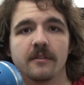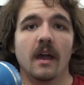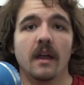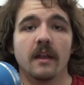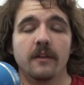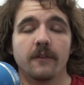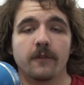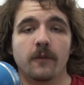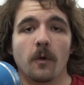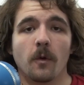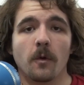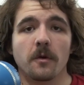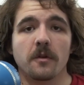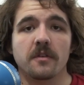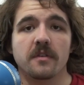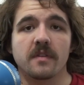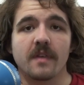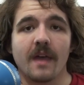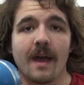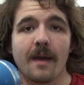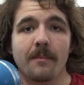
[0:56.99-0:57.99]
And of
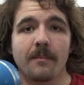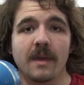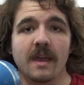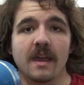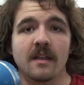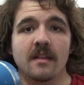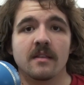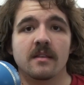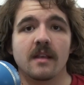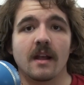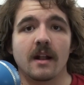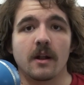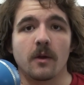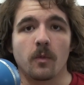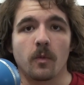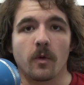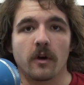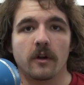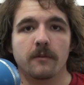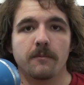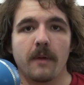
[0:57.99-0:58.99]
course, that means that it
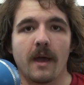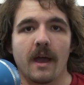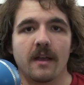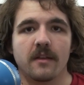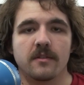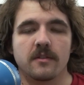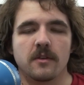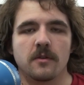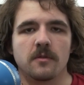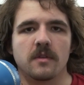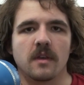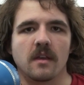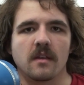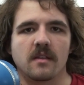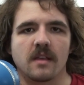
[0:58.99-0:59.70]
worked best using